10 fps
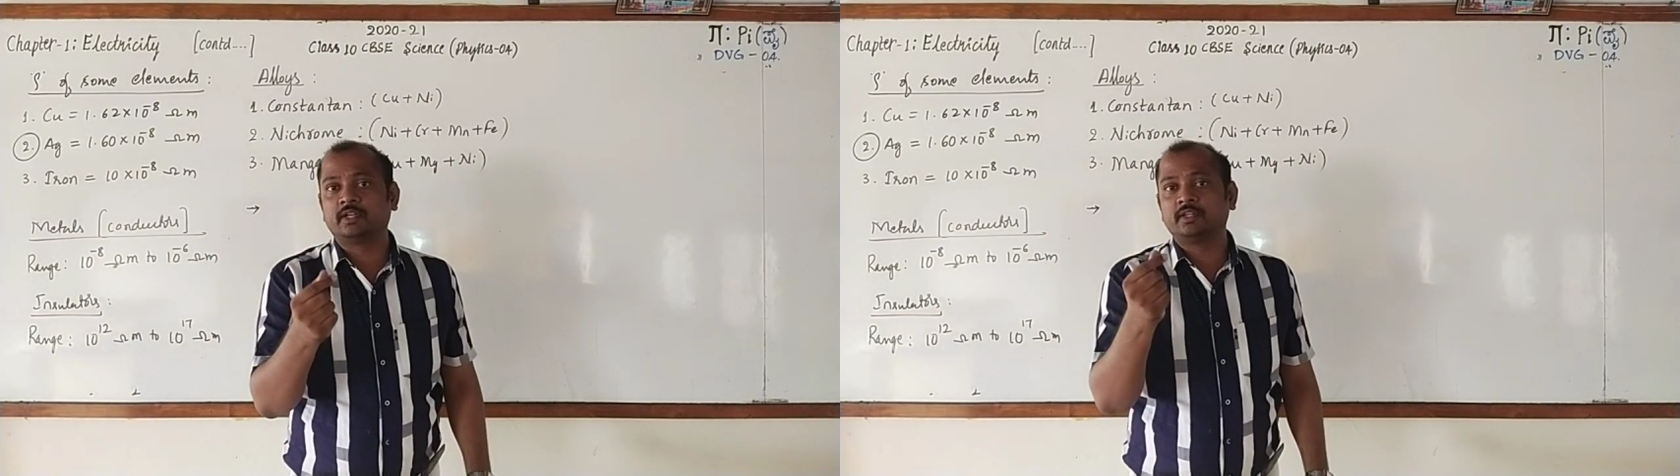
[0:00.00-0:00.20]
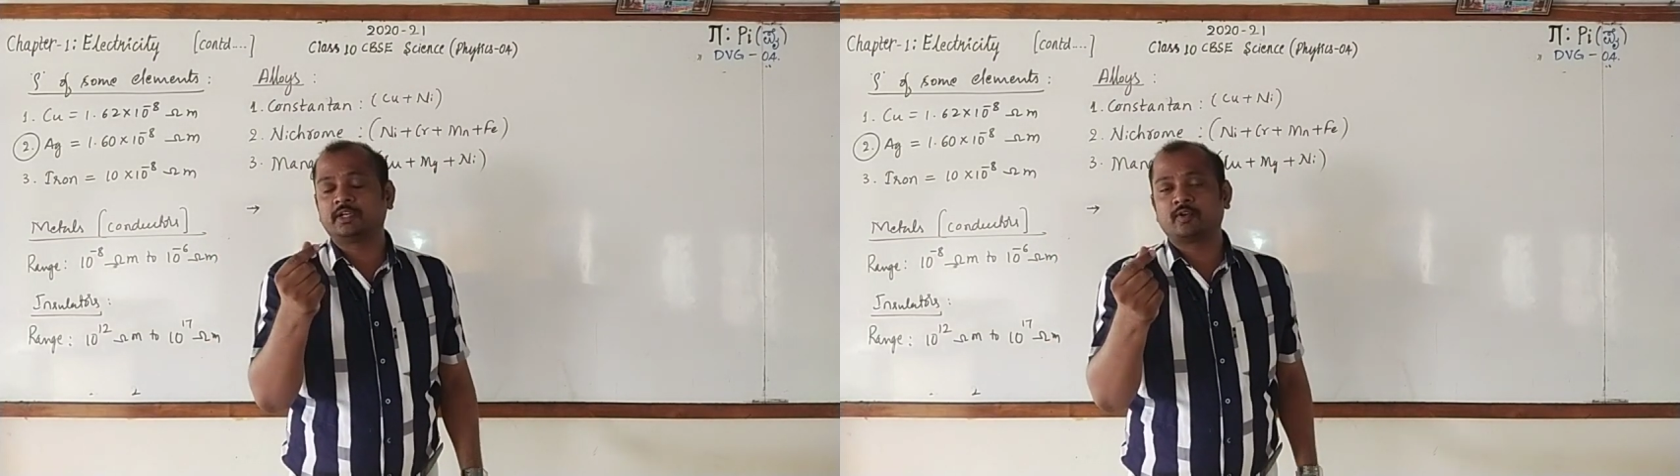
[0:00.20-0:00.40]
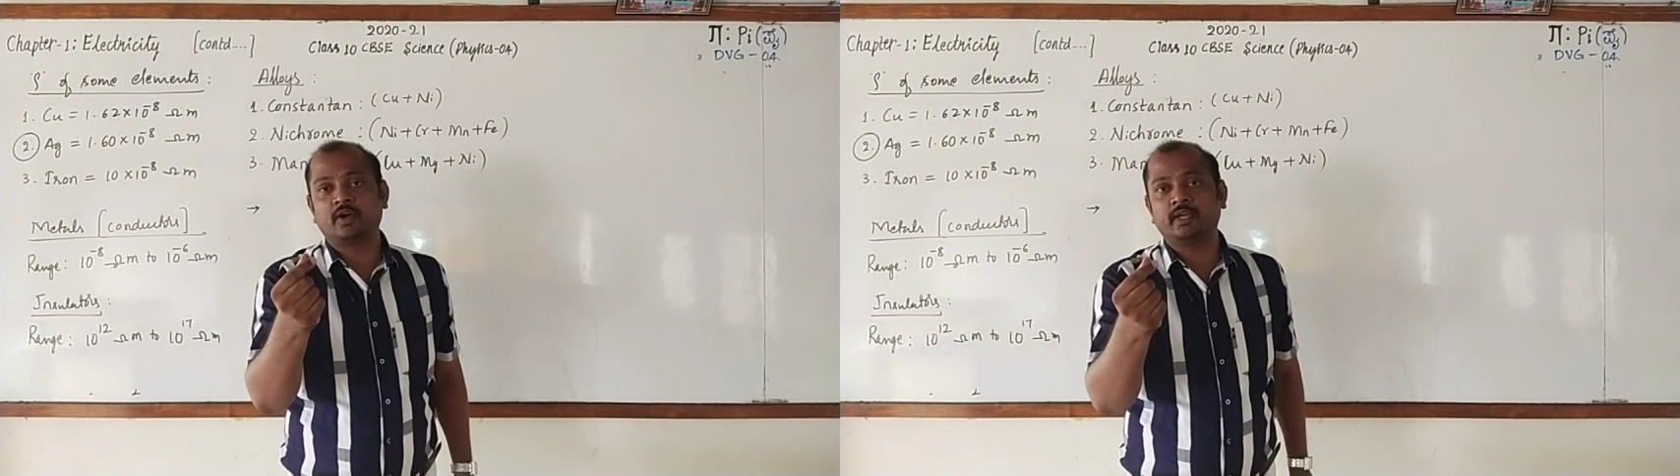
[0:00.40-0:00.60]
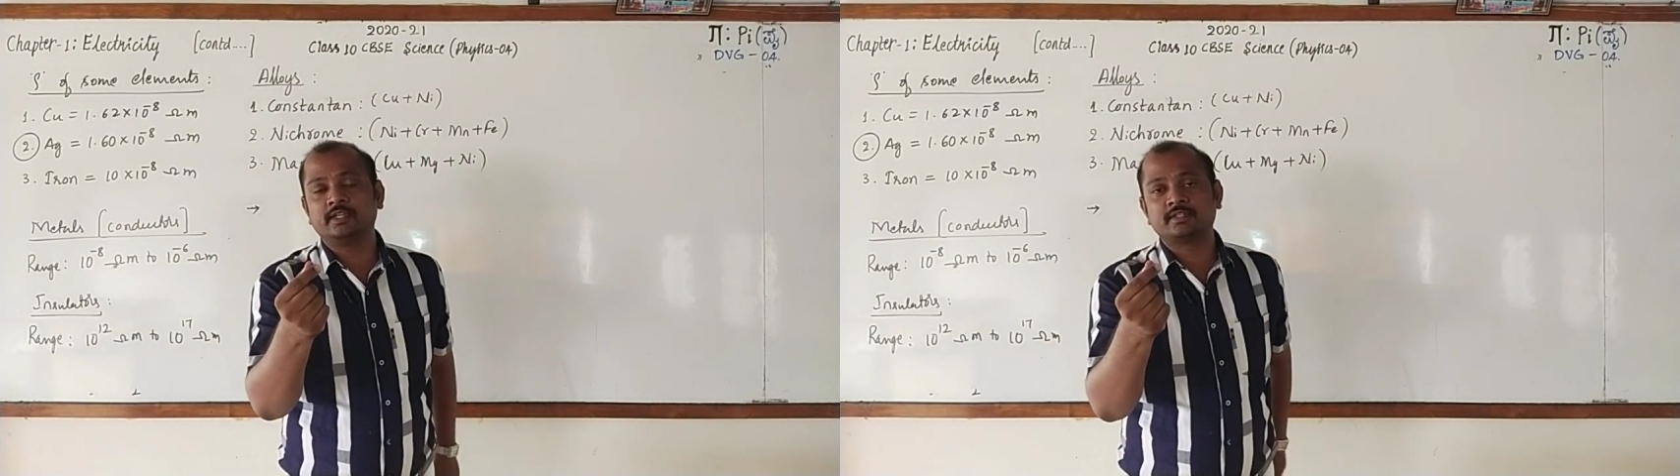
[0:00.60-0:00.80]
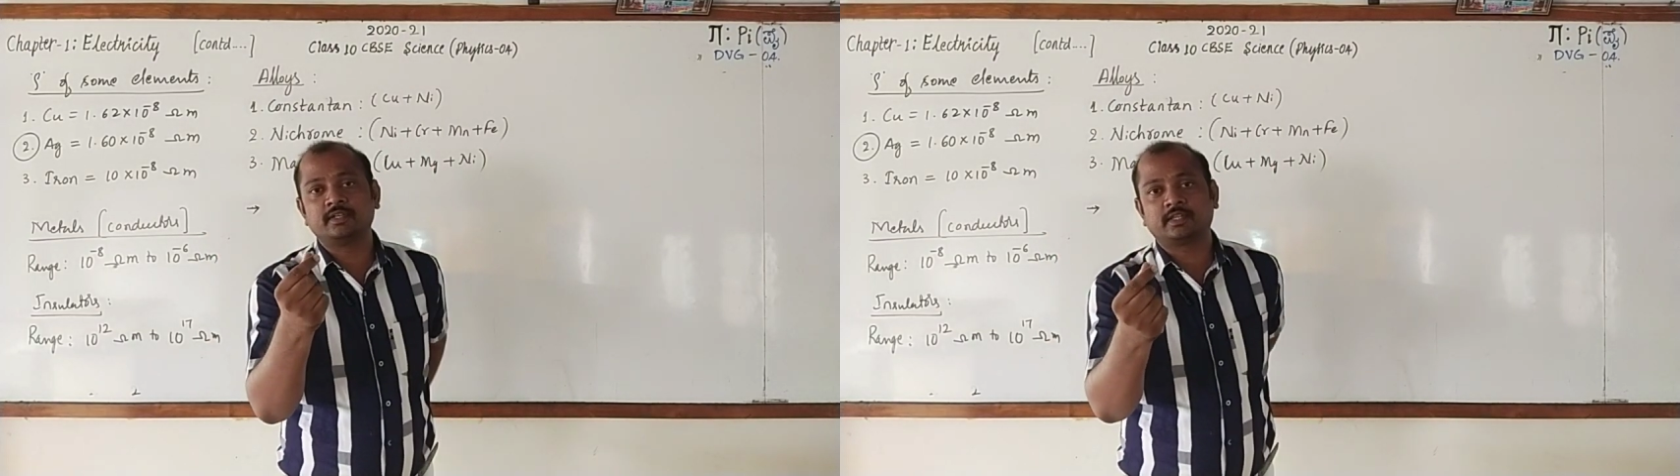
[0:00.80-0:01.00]
That coil
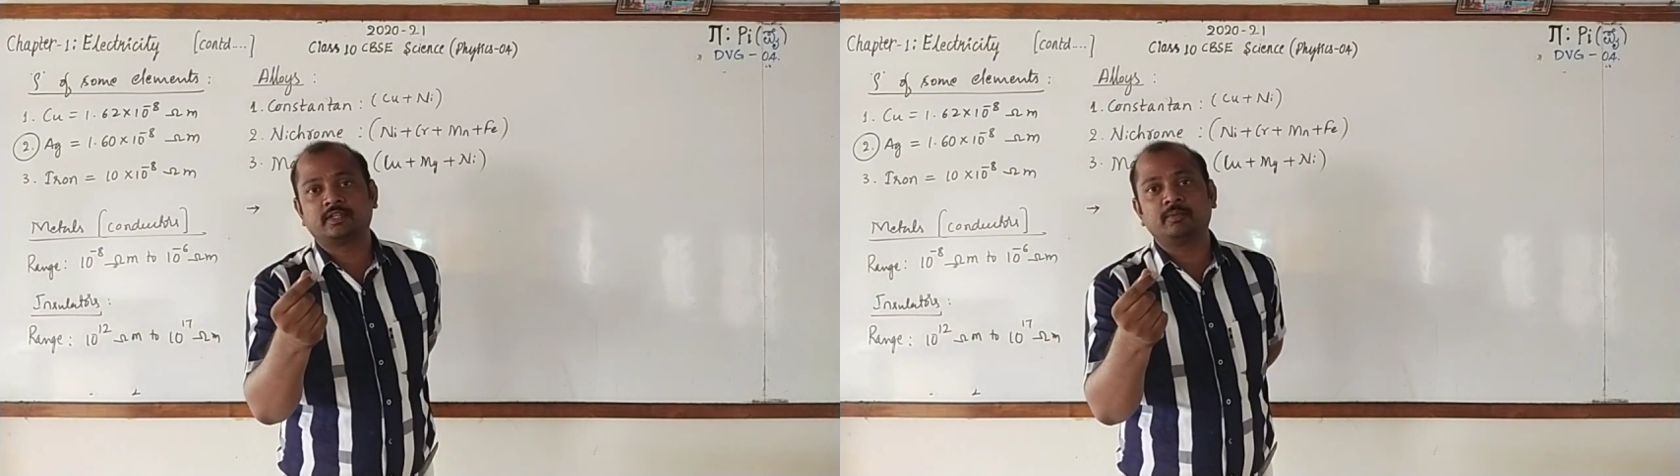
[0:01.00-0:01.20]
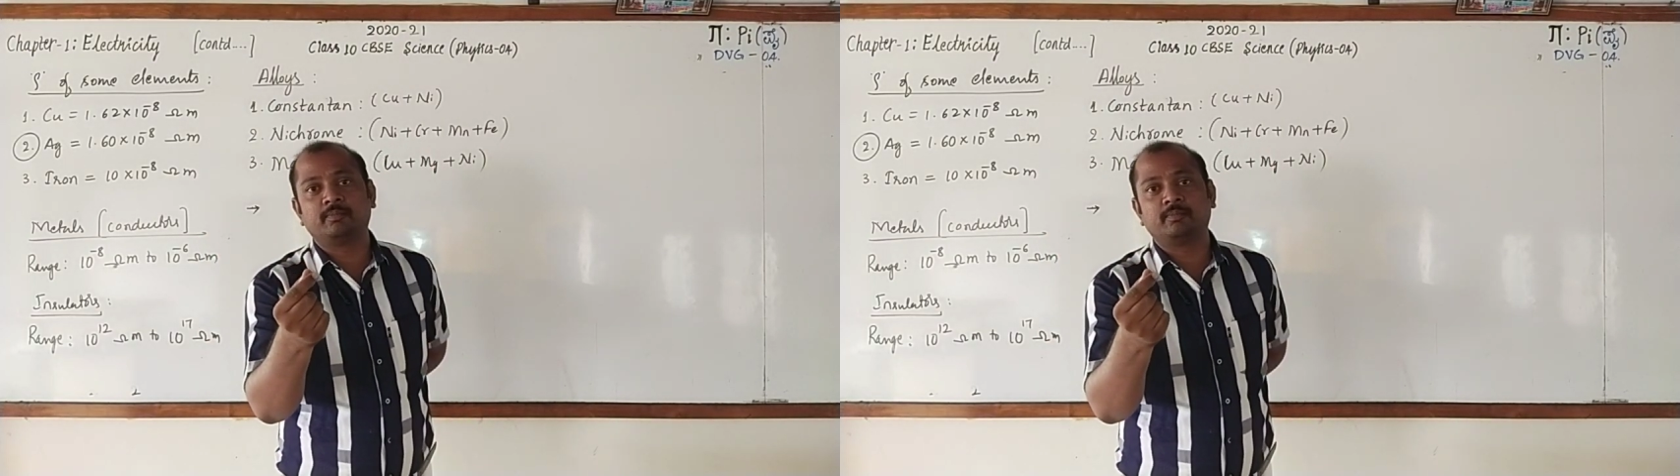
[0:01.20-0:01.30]
is nothing